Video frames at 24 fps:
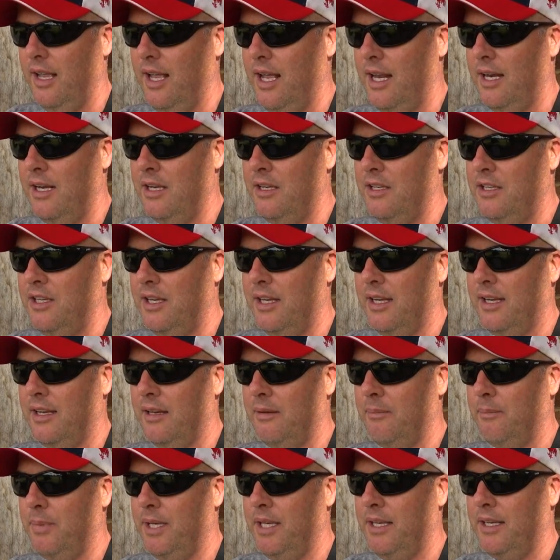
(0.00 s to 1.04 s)
and it
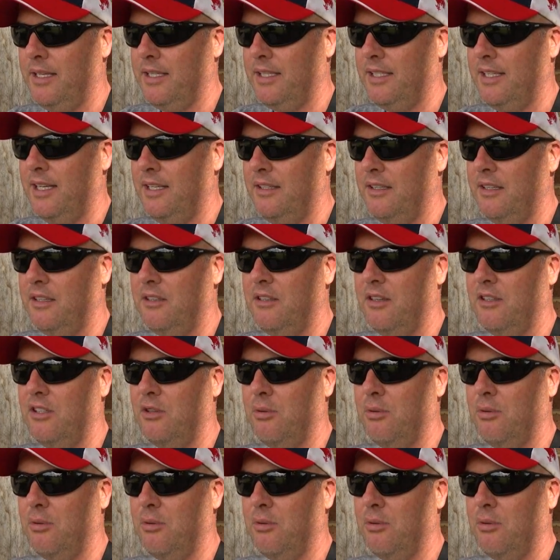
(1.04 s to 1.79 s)
can be extended to